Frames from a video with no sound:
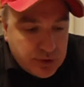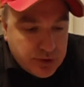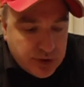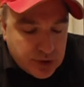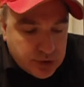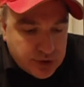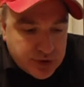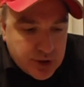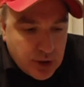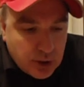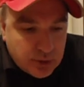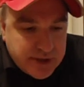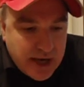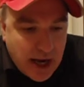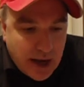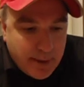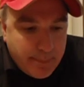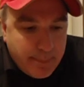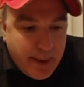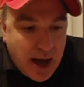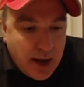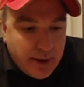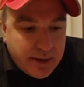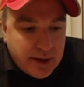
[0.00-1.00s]
There's no doubt
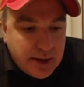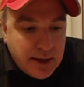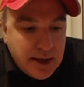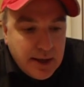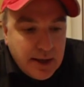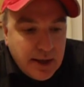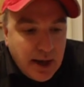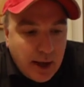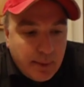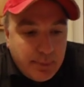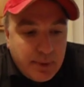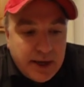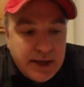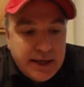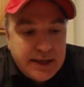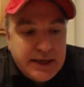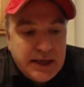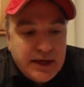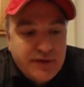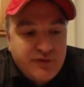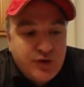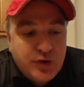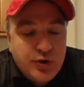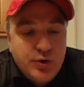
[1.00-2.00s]
about it. I'm going to
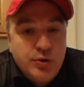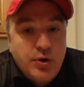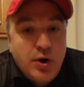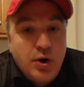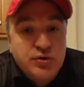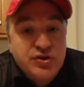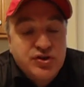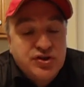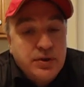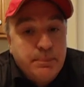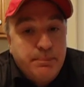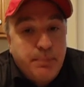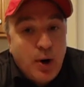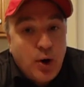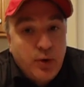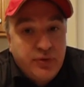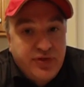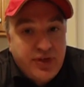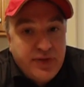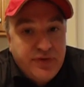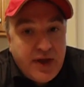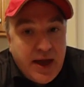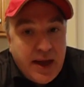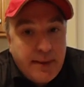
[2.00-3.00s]
give kudos to
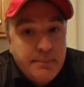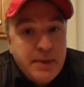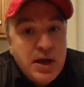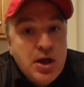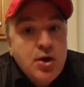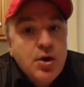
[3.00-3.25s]
both of them.